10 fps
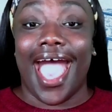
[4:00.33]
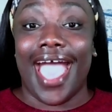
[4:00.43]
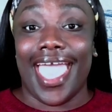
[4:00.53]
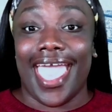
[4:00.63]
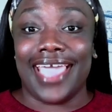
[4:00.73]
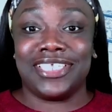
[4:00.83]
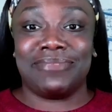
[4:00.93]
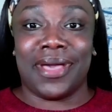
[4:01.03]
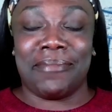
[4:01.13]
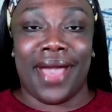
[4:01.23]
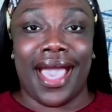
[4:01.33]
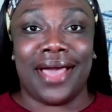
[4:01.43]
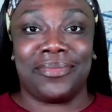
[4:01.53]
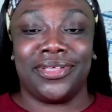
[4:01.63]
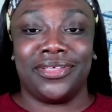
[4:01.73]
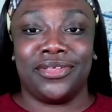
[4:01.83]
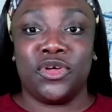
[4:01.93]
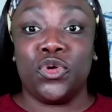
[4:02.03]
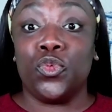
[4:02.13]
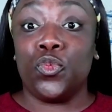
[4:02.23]
I asked my mom,
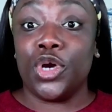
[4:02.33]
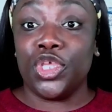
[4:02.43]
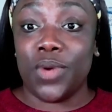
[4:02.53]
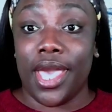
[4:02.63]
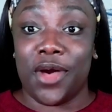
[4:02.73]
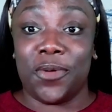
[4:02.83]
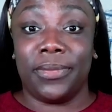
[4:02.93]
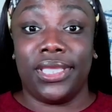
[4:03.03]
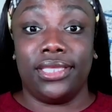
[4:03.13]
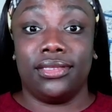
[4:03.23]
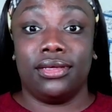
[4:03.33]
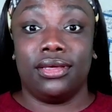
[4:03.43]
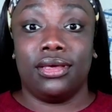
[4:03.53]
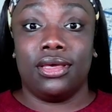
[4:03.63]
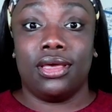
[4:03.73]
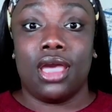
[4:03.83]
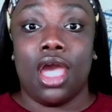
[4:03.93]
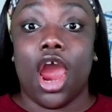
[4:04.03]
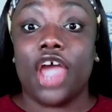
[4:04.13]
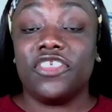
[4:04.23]
Will you help me?
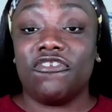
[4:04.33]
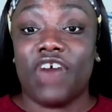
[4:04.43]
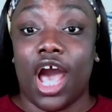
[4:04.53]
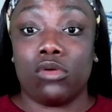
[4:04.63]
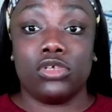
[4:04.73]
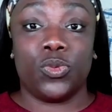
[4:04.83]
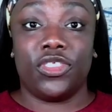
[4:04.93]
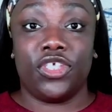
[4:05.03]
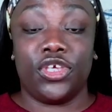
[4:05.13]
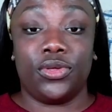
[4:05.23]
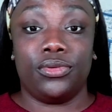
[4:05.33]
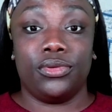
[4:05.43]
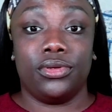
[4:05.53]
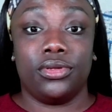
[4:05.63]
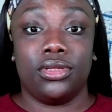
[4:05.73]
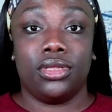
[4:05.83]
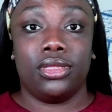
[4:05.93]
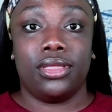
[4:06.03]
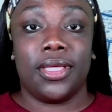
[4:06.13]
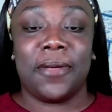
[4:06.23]
Are the vowels with you?
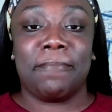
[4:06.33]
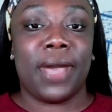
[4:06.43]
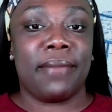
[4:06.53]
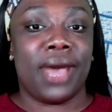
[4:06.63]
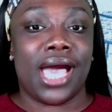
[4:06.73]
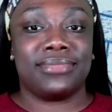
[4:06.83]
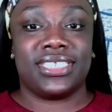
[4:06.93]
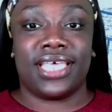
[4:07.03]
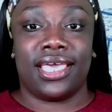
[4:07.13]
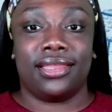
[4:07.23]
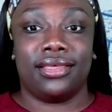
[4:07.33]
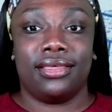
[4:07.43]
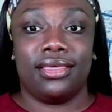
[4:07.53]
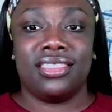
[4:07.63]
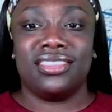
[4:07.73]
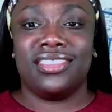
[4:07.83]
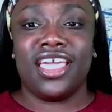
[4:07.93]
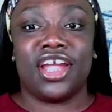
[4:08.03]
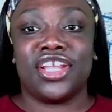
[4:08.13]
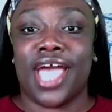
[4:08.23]
My mom said,
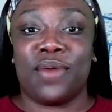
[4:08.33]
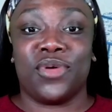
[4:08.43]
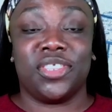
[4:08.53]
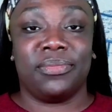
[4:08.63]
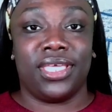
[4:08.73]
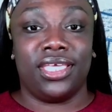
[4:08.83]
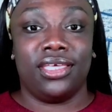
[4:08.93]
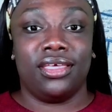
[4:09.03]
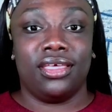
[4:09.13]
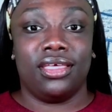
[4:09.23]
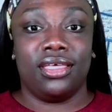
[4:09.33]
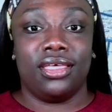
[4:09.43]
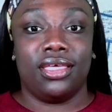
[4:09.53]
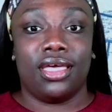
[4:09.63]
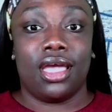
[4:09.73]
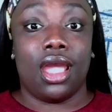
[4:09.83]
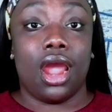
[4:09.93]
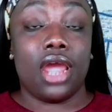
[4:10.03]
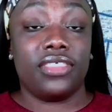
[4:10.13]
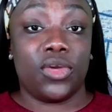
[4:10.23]
They are not with me.
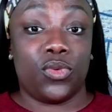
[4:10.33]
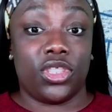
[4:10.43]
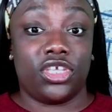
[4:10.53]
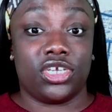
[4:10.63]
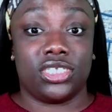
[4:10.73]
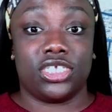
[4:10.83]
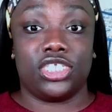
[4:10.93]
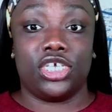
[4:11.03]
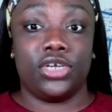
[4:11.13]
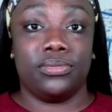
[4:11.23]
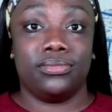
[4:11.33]
Are they with your sister?